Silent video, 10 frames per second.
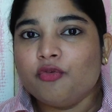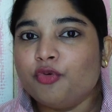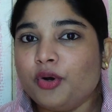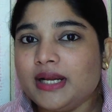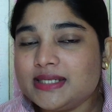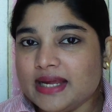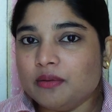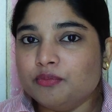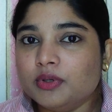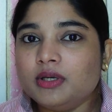For
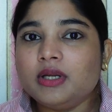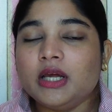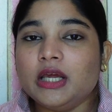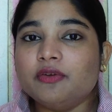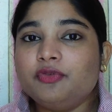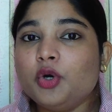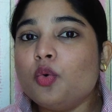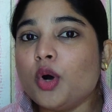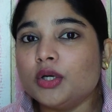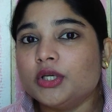example, if
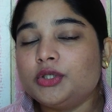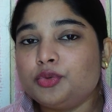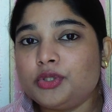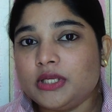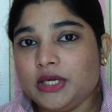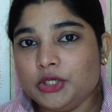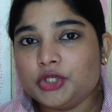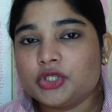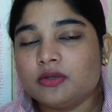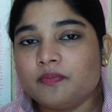you wanted to teach